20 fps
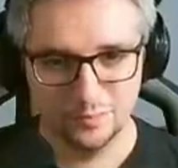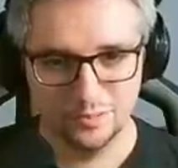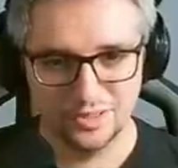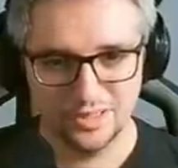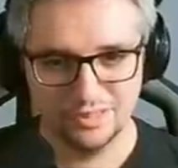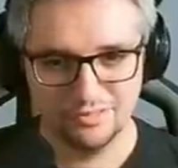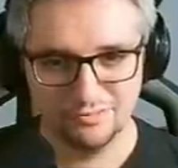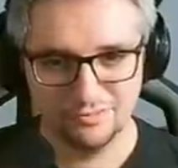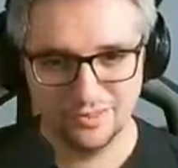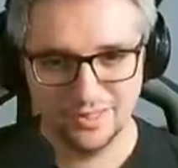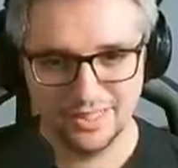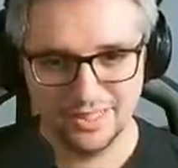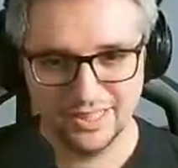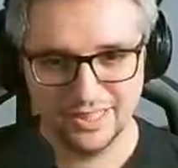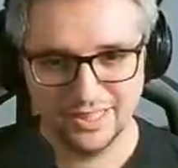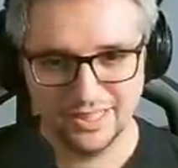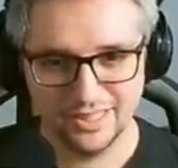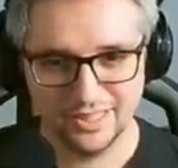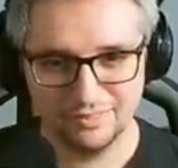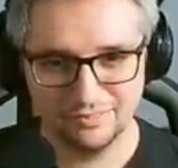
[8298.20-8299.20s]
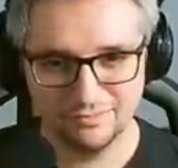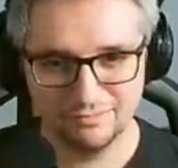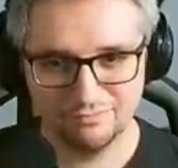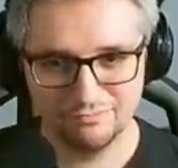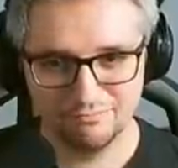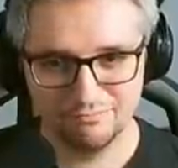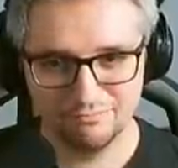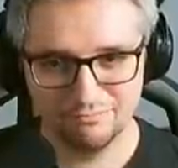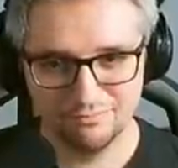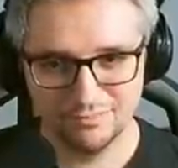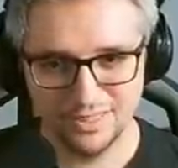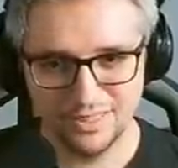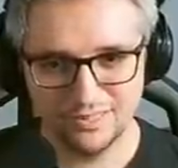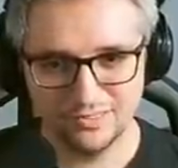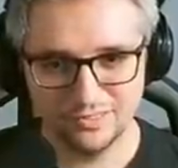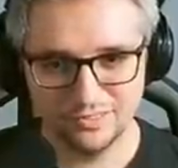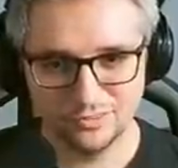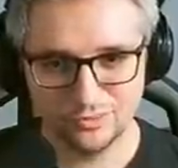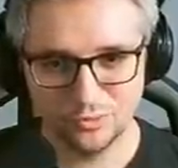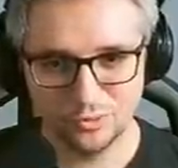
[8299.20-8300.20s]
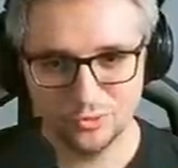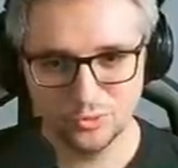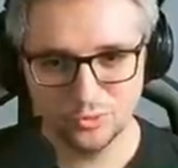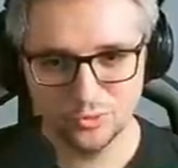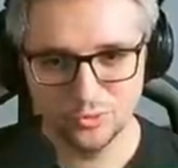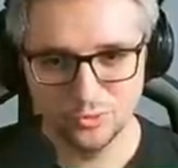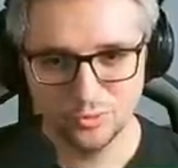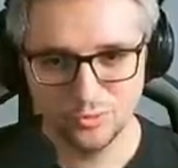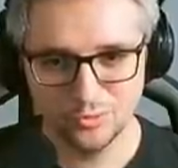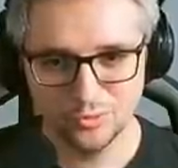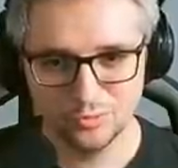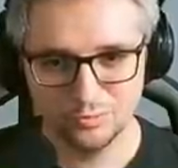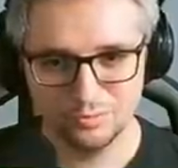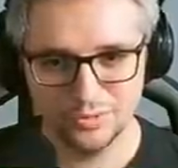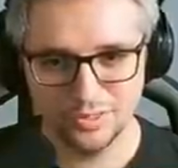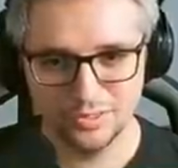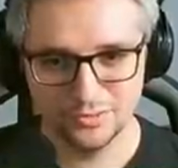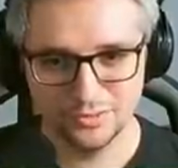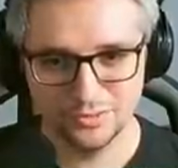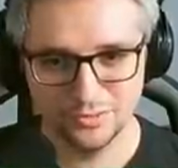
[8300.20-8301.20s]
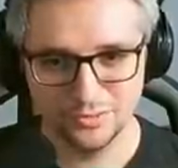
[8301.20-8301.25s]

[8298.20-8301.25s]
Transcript: But I feel like I have decent control or better